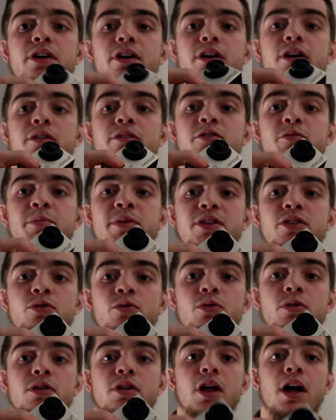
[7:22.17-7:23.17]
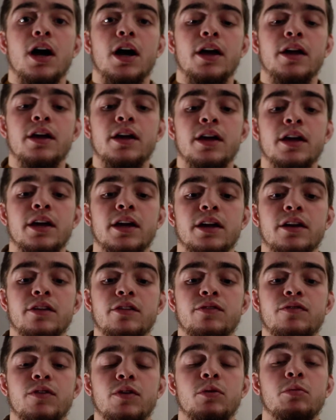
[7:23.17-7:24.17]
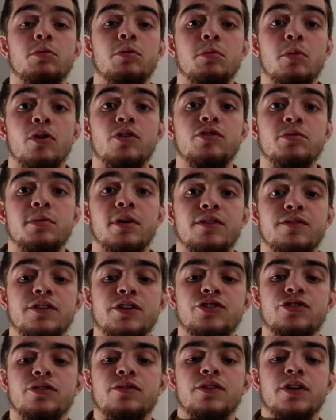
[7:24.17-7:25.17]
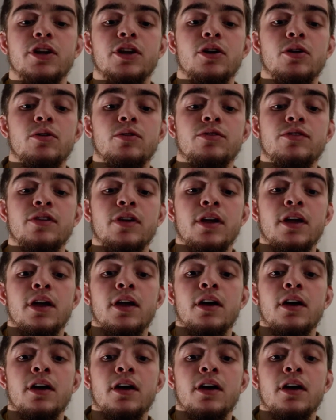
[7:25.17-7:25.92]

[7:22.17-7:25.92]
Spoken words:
It's been through a lot, and it's filmed most of my fishing videos.